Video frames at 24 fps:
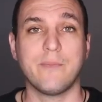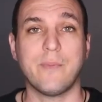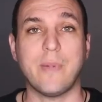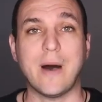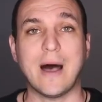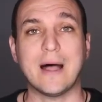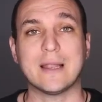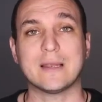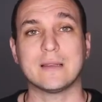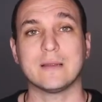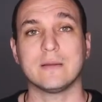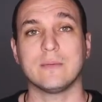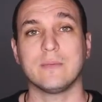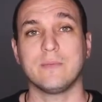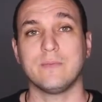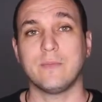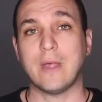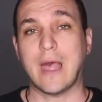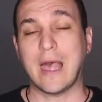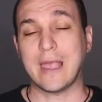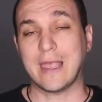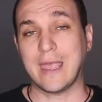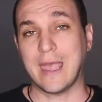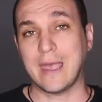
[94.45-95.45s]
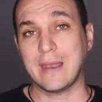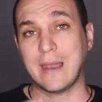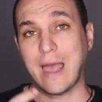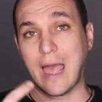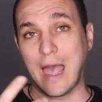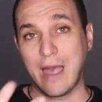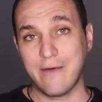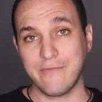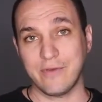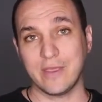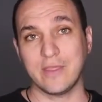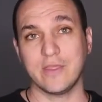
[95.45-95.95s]
But again,
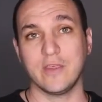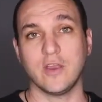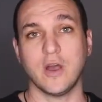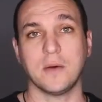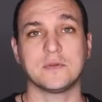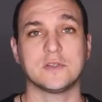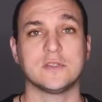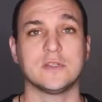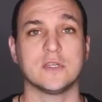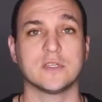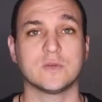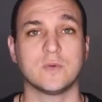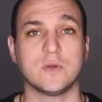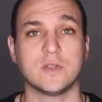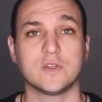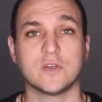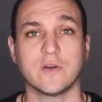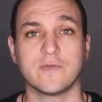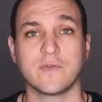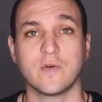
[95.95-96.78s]
having the option to switch